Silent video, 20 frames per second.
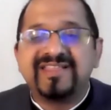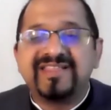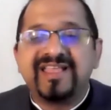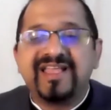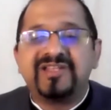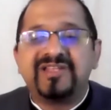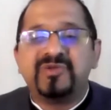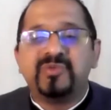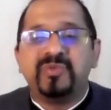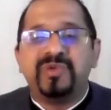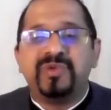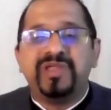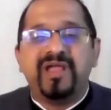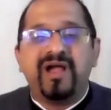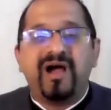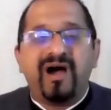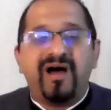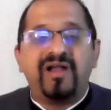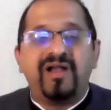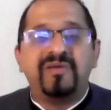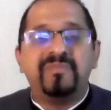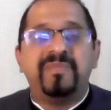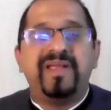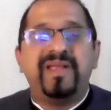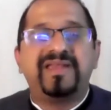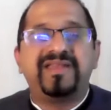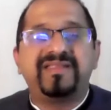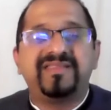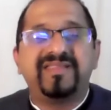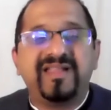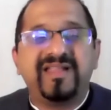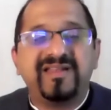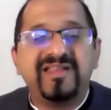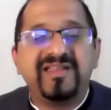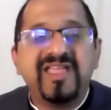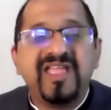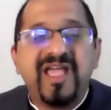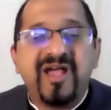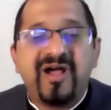that we are better than